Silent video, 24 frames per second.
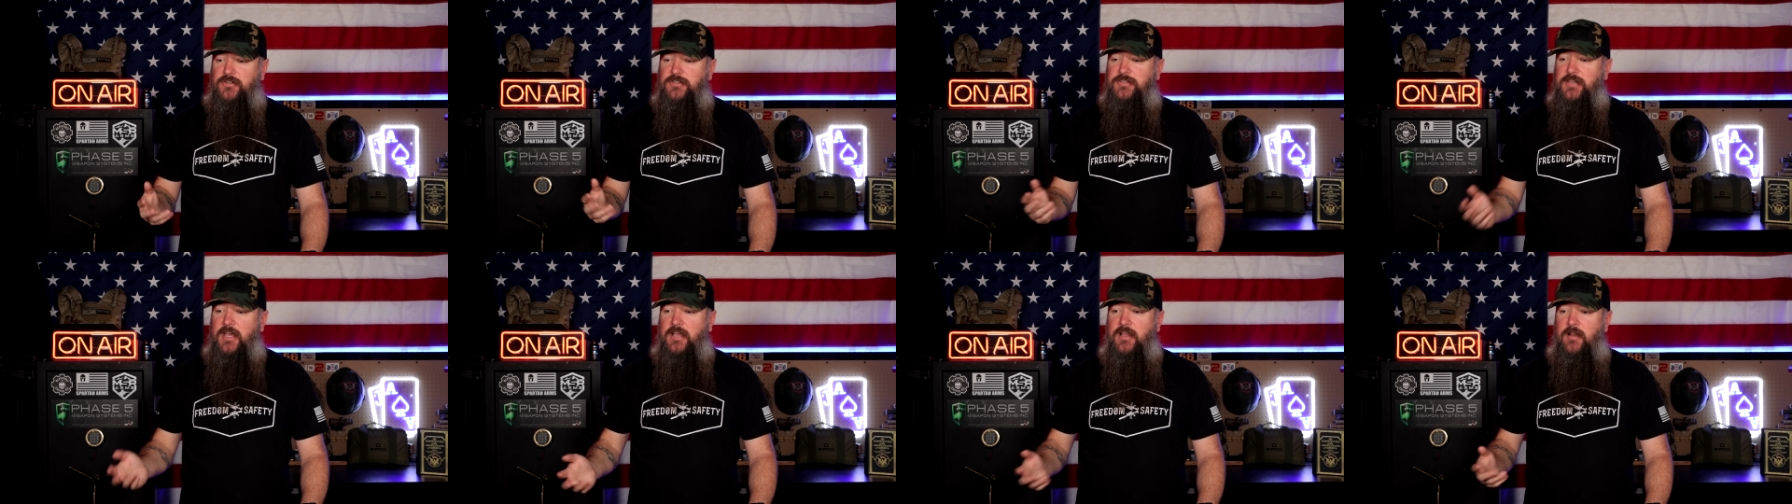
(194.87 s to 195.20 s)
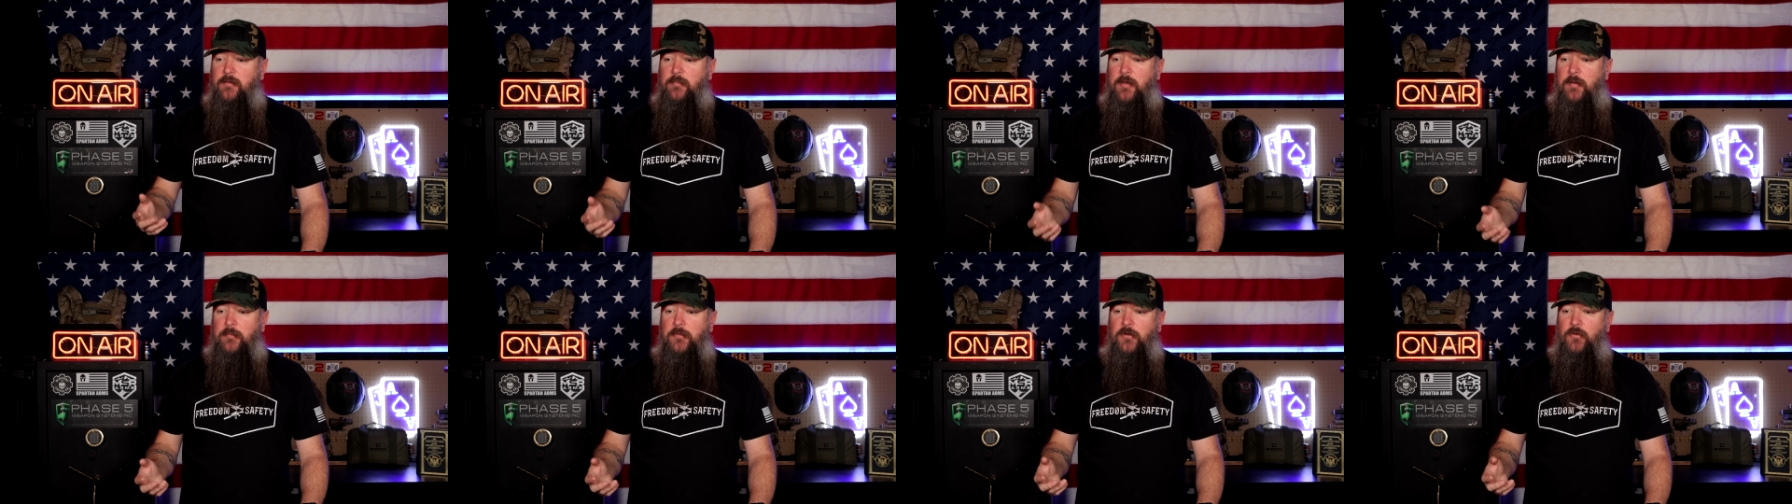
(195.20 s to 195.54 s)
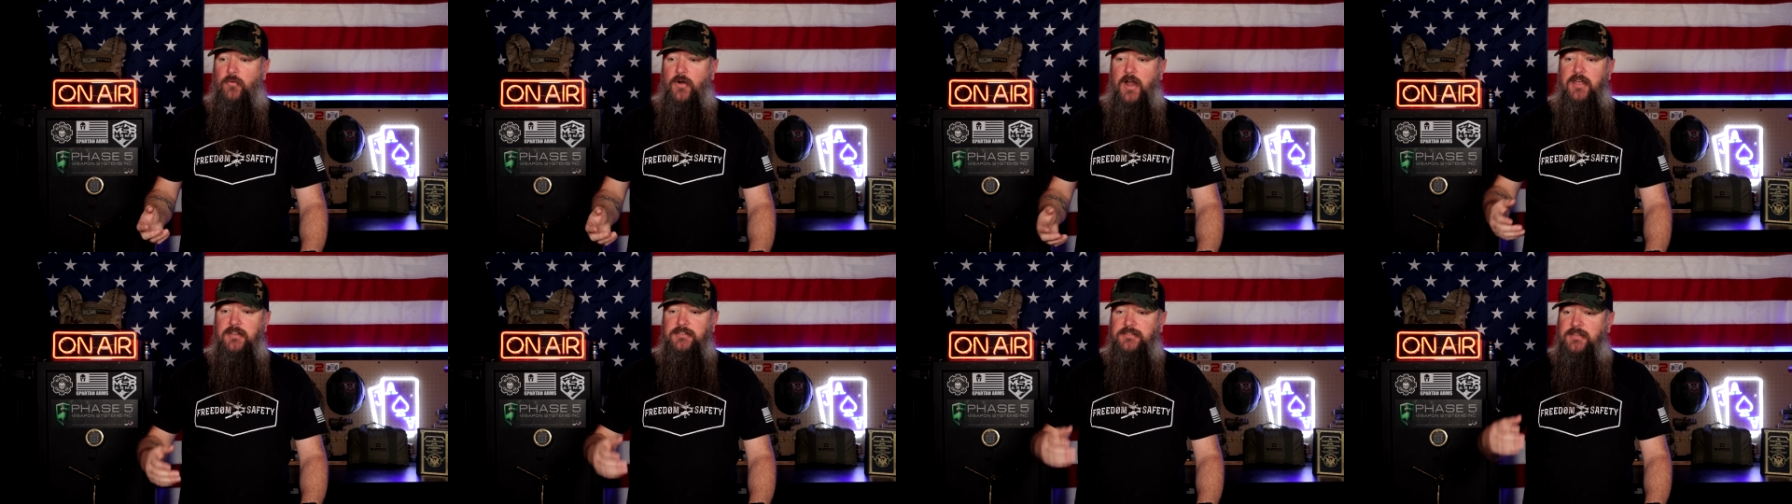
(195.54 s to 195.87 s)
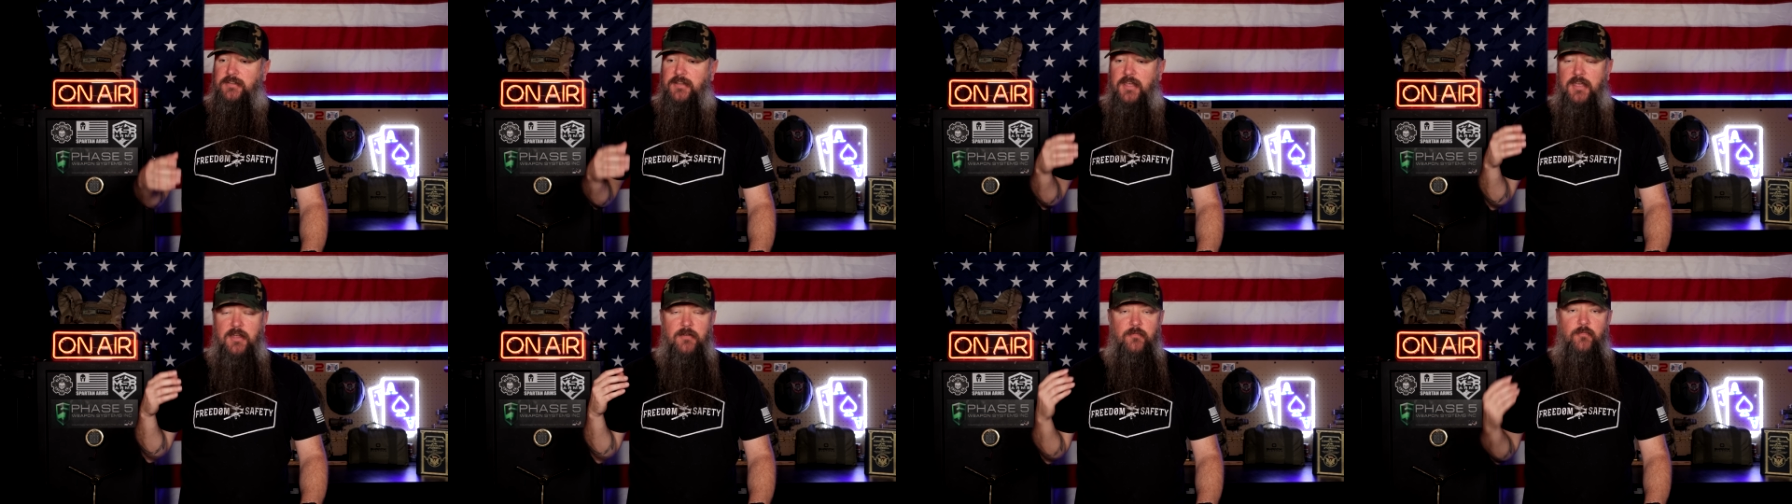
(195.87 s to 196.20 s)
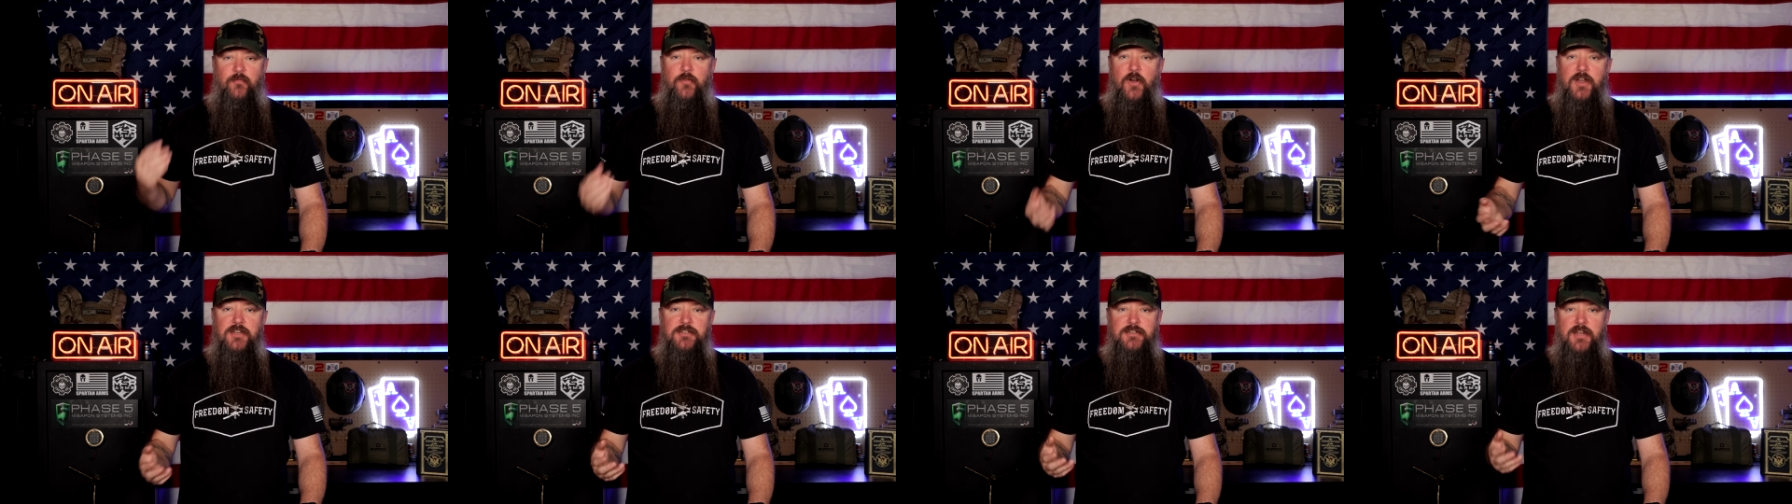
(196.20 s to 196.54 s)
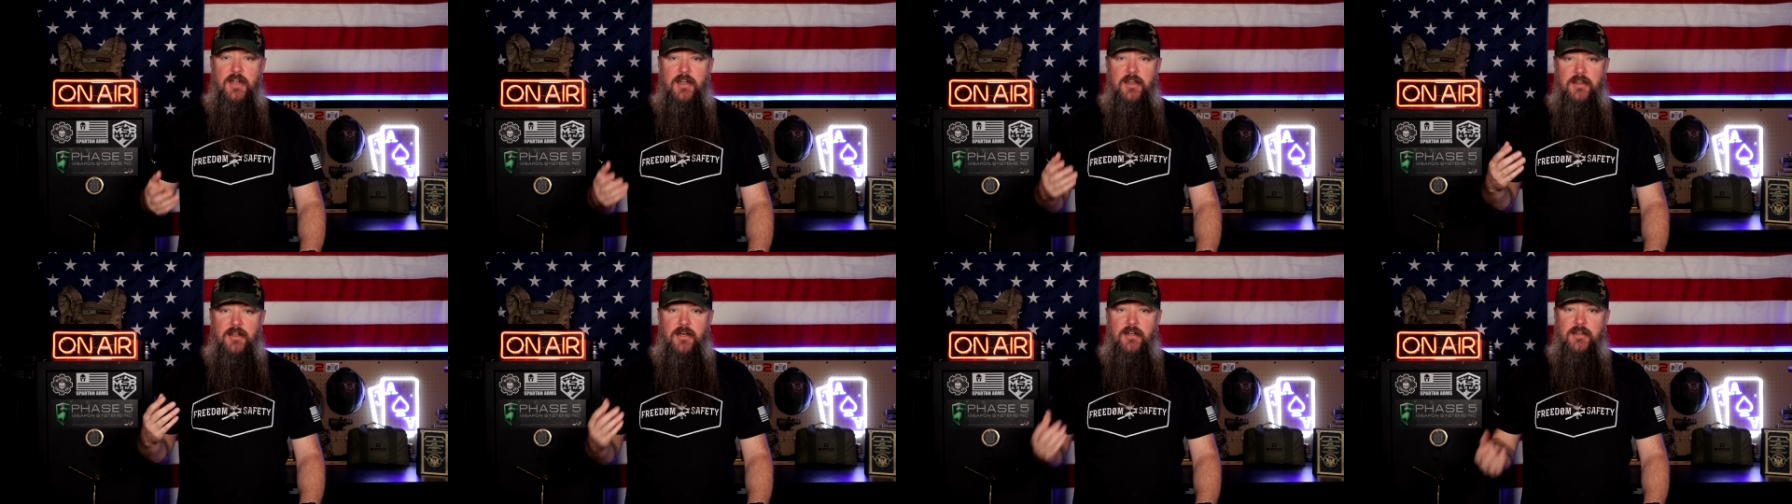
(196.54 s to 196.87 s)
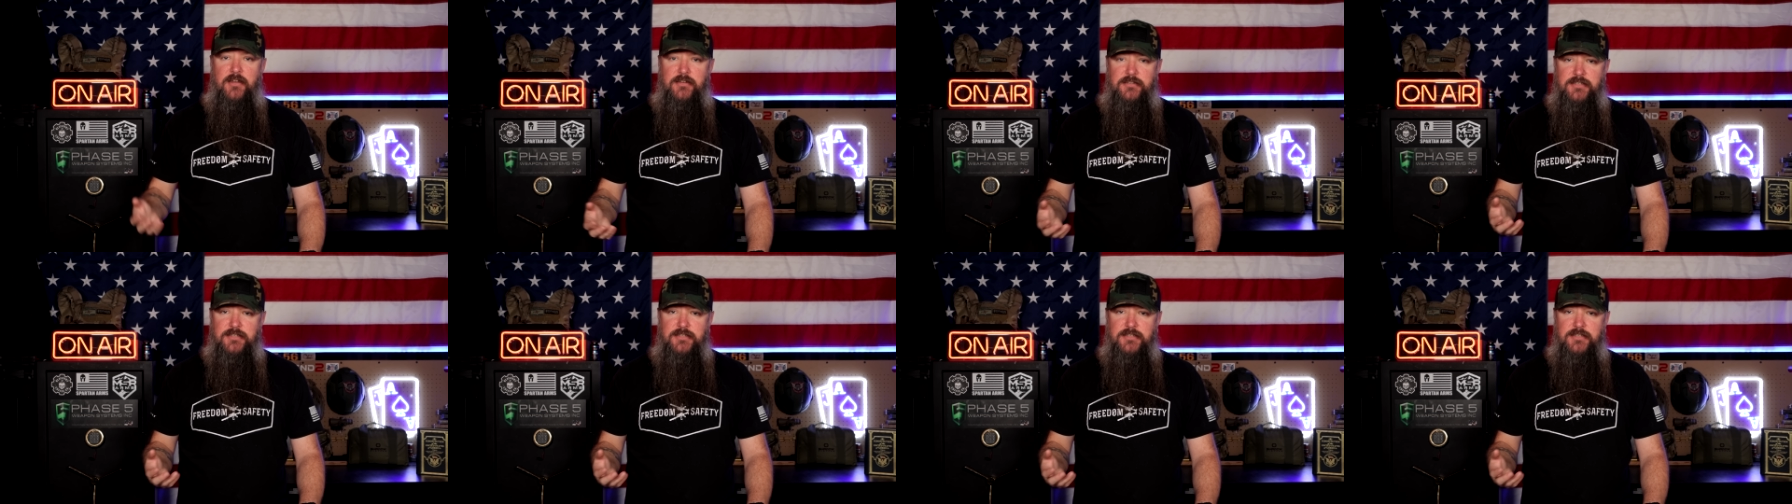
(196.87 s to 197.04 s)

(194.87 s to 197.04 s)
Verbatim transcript: your Second Amendment rights and they infringe on it on